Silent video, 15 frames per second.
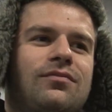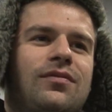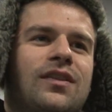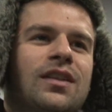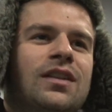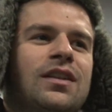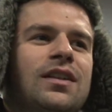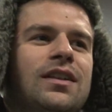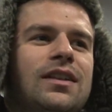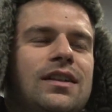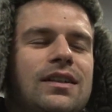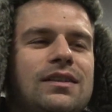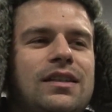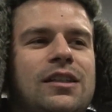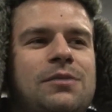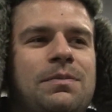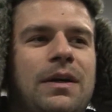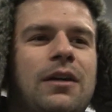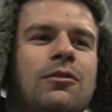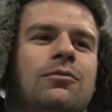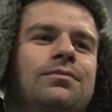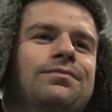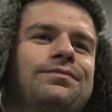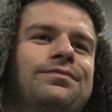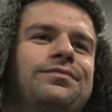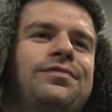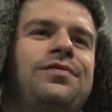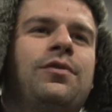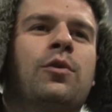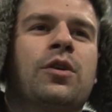it takes about
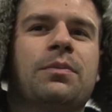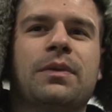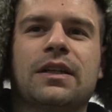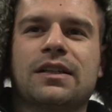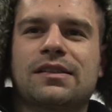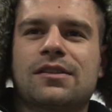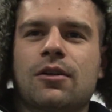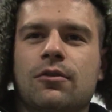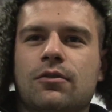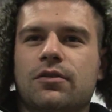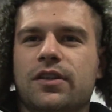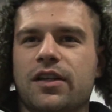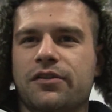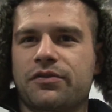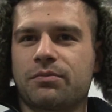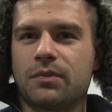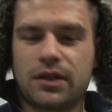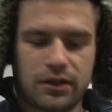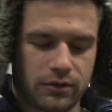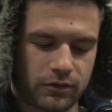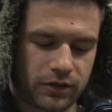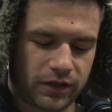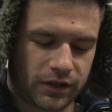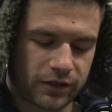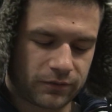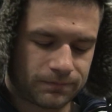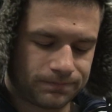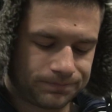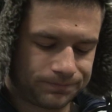40 minutes total to get from my door to here.